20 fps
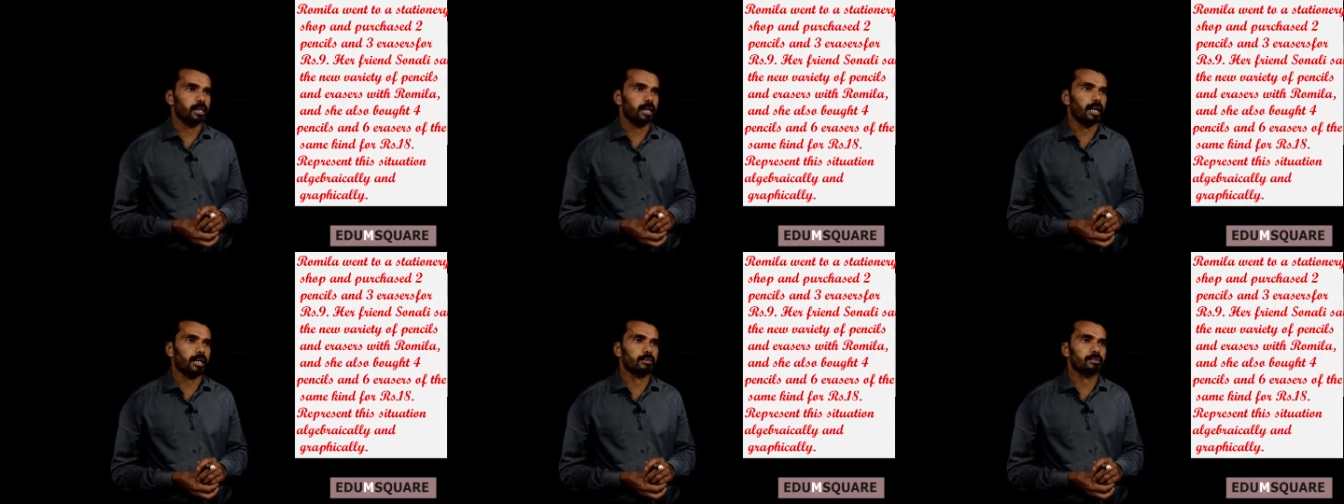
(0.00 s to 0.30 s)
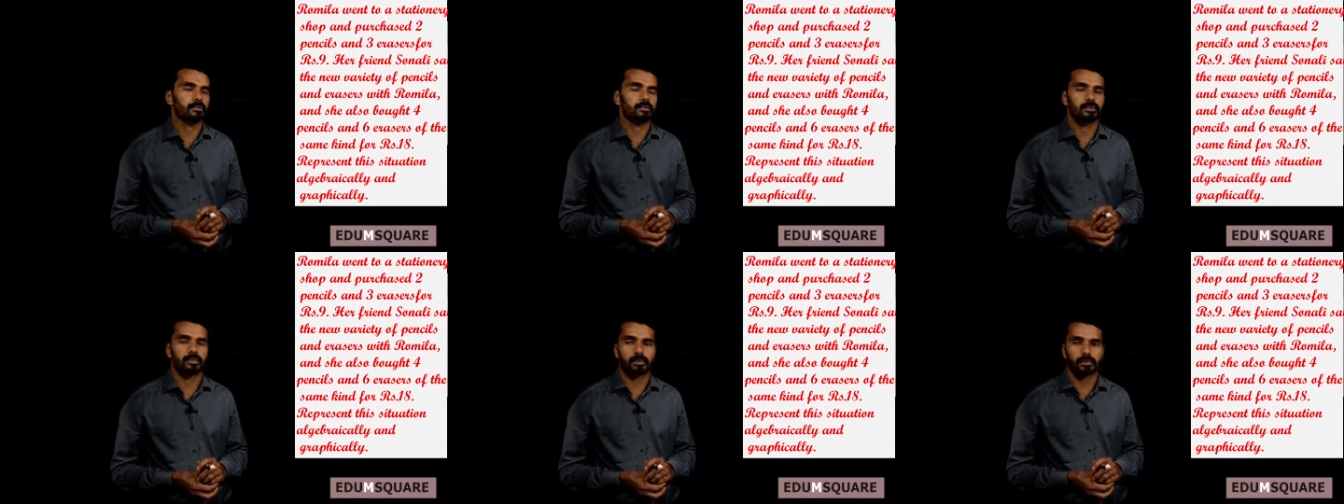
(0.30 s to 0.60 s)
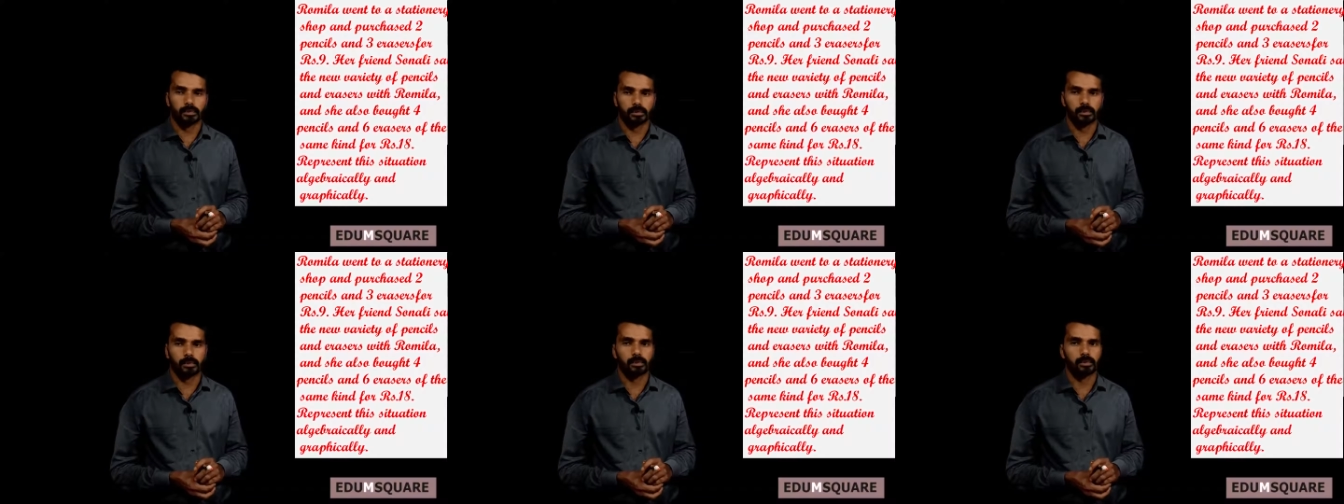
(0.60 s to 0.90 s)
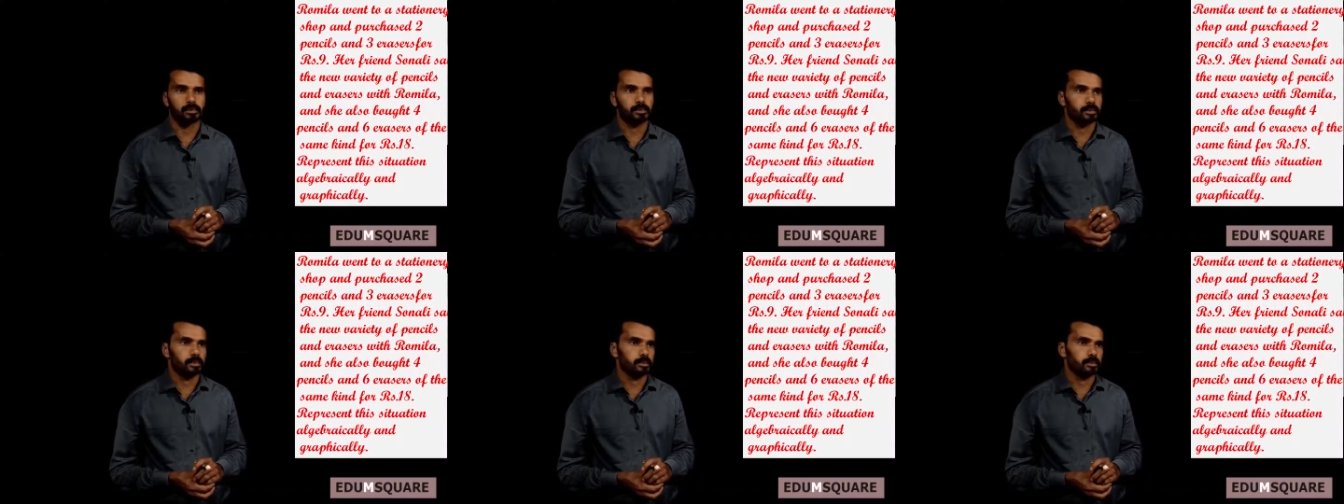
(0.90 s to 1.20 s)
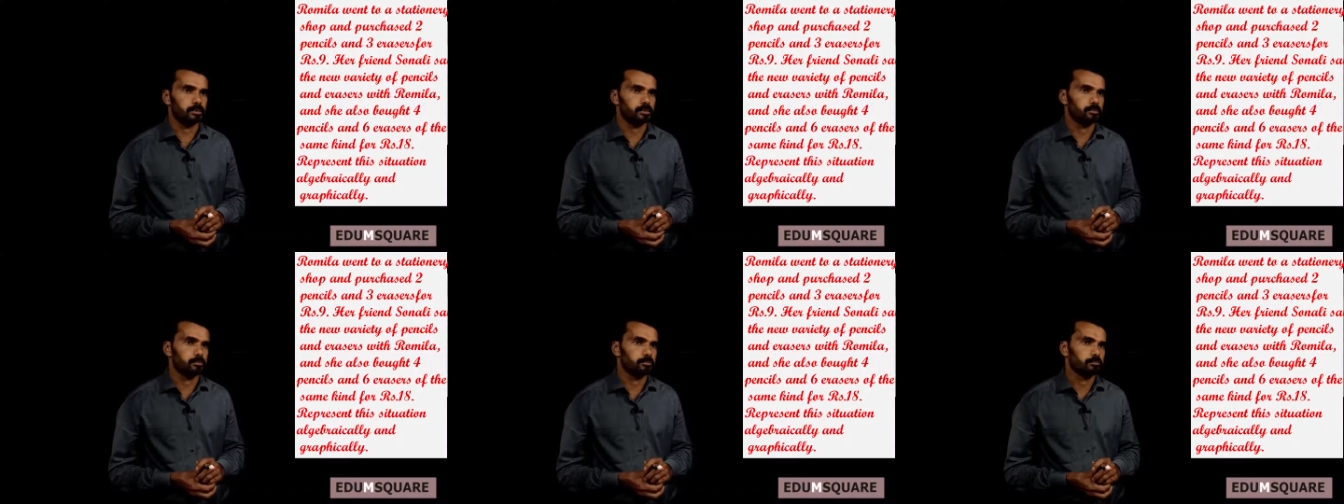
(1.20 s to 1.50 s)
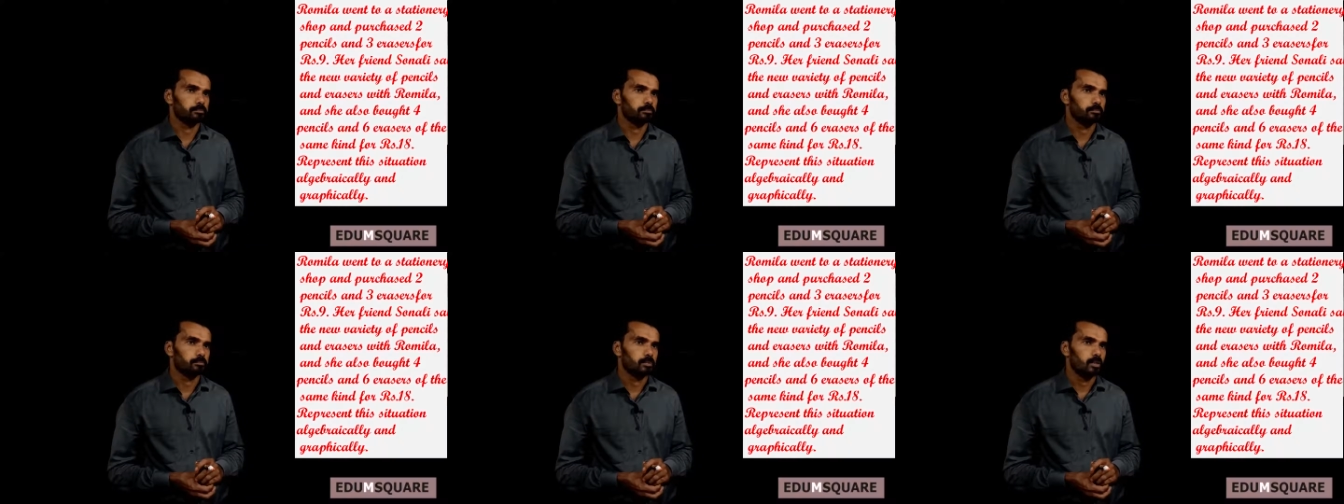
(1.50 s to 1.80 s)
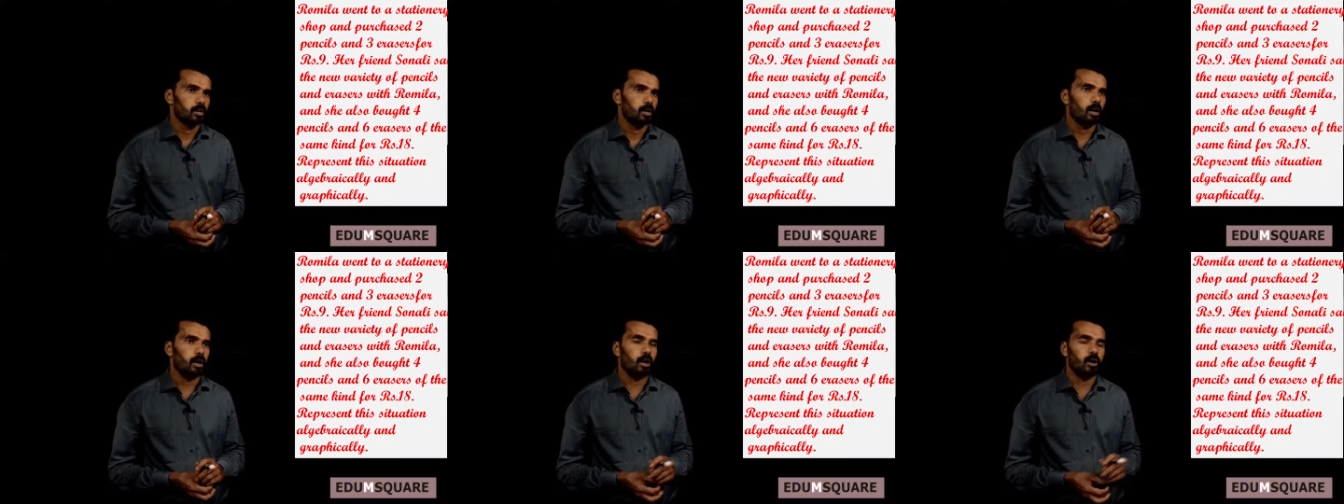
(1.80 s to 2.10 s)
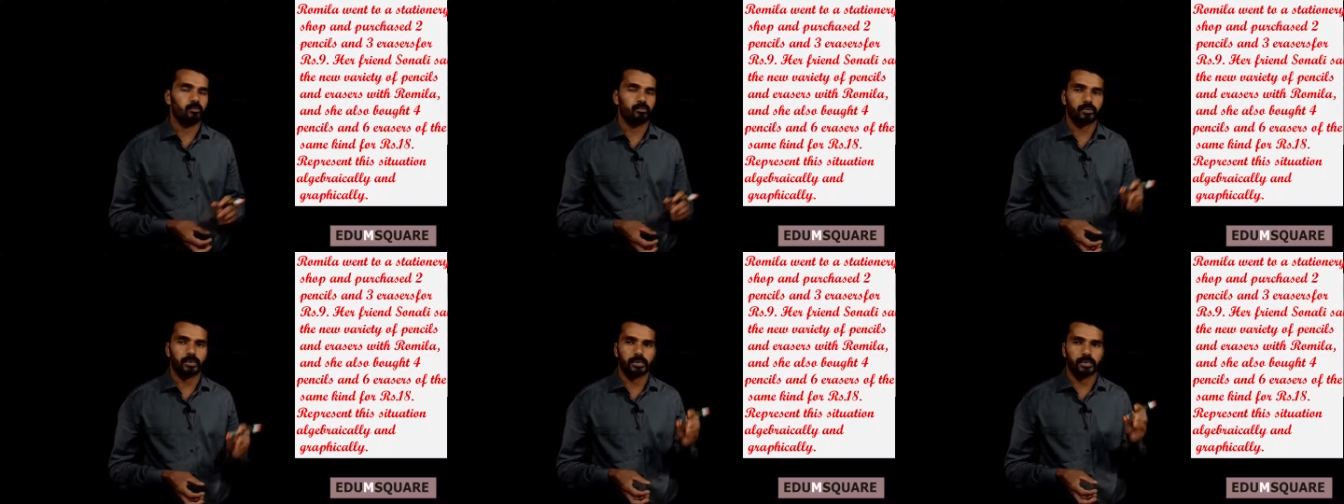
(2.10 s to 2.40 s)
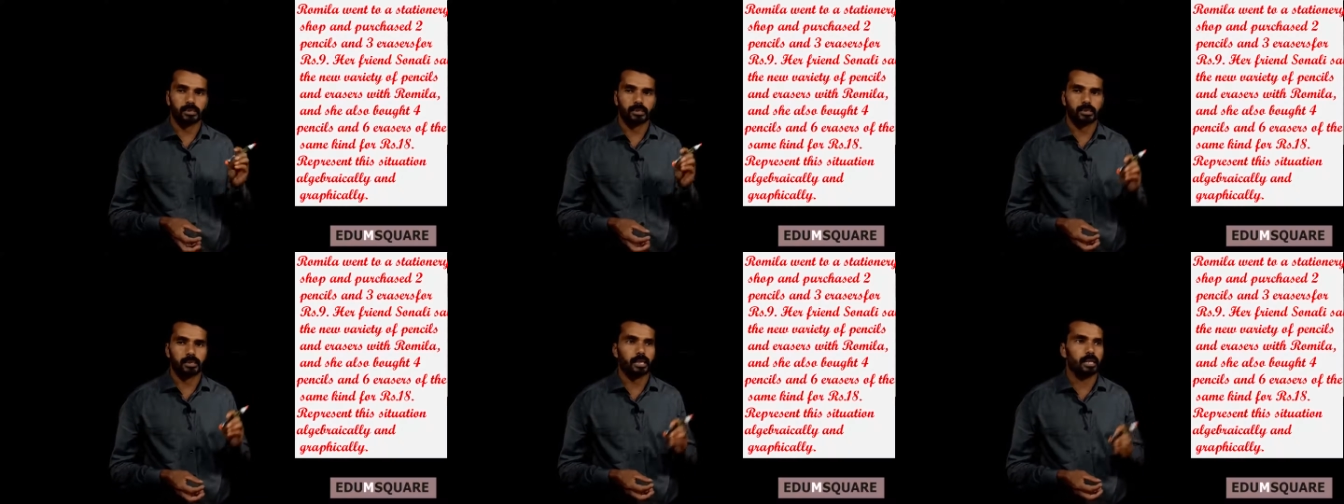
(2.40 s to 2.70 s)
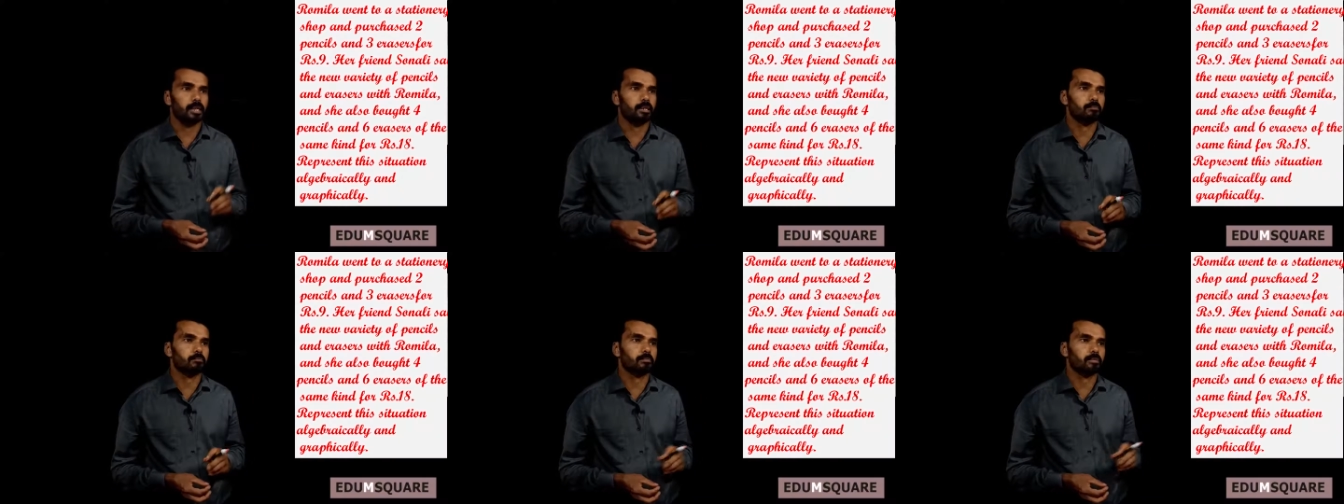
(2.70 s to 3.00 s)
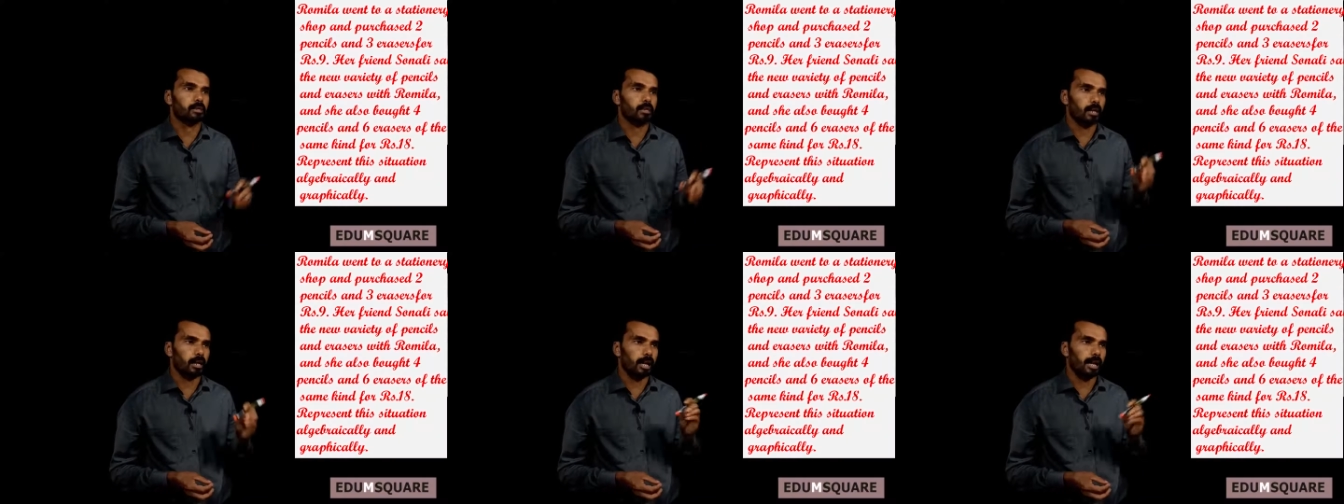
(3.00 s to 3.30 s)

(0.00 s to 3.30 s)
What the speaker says: and 6 erasers of the same